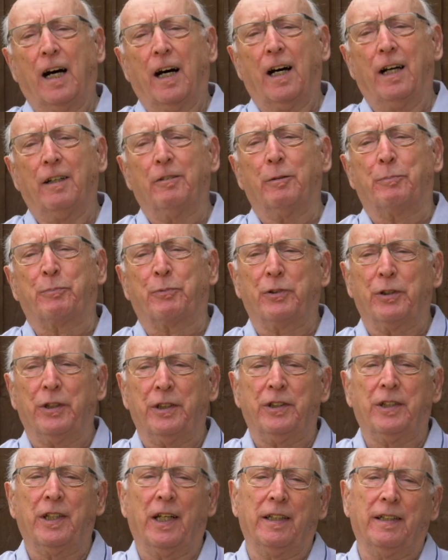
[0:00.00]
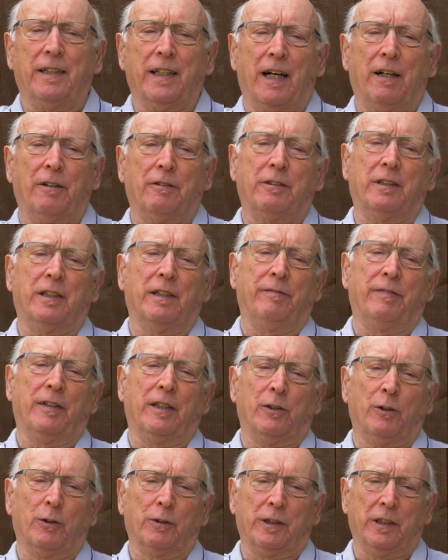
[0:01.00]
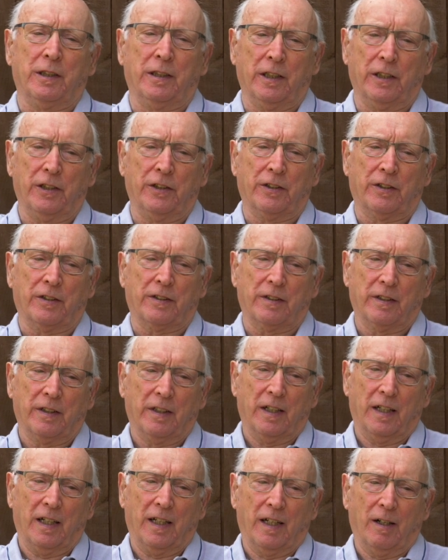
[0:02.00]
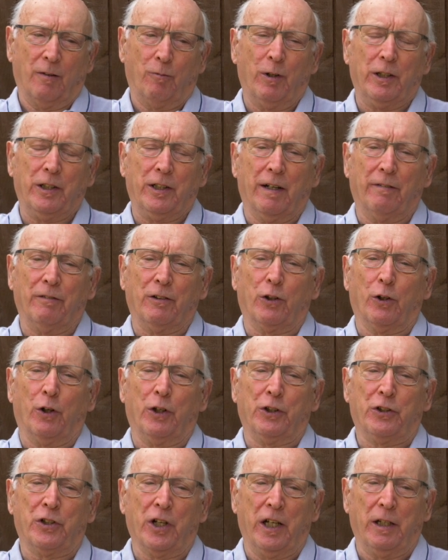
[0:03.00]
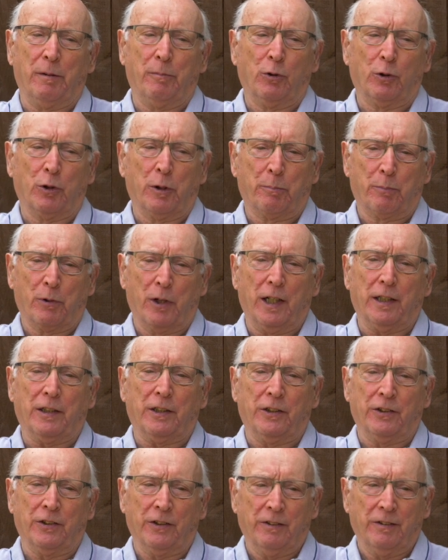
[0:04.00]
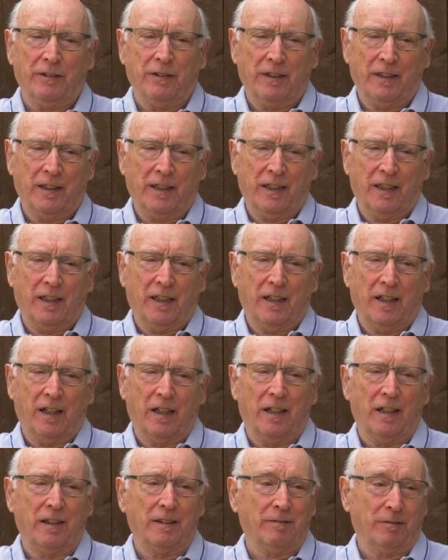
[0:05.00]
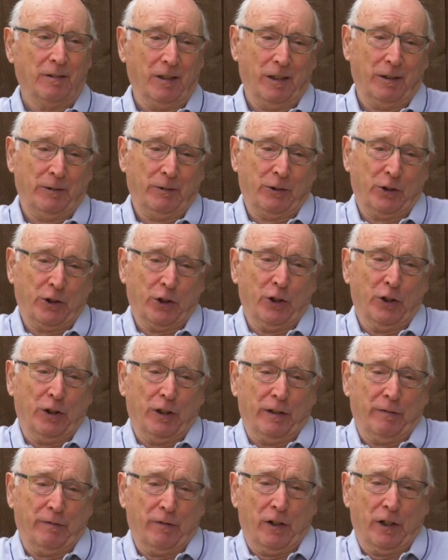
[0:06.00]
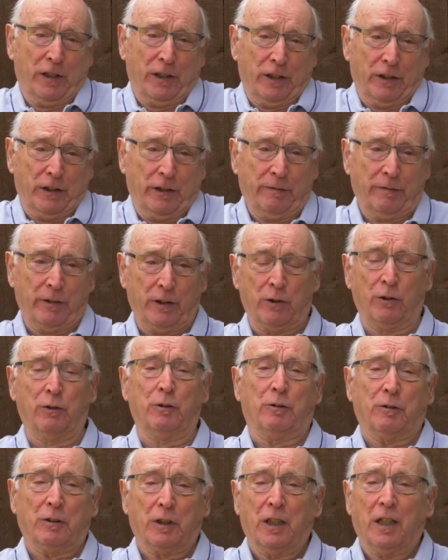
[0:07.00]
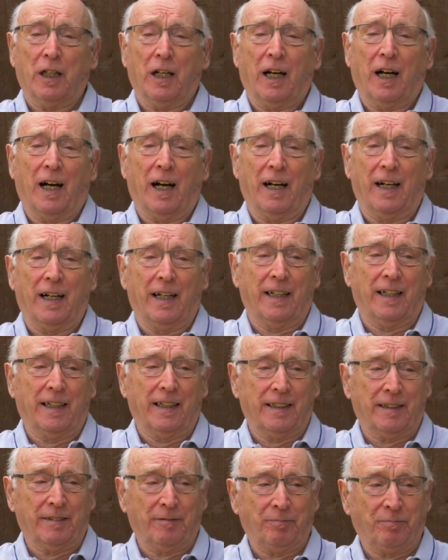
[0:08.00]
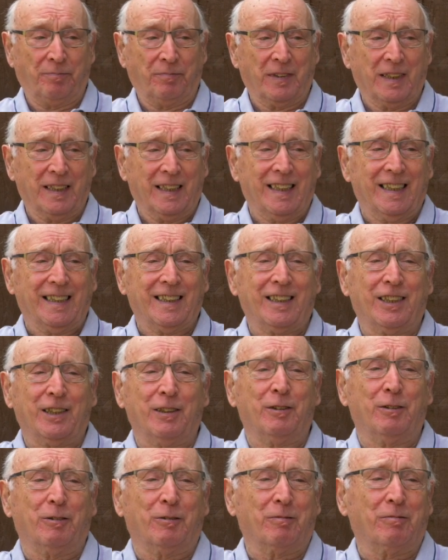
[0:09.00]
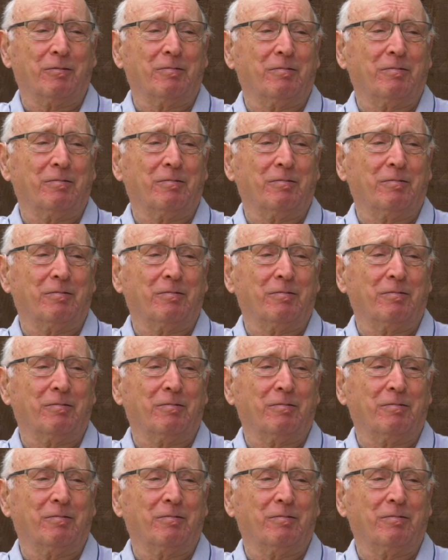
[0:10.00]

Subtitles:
I appreciate how difficult it is when you haven't got a table to practice on. I certainly find it difficult to,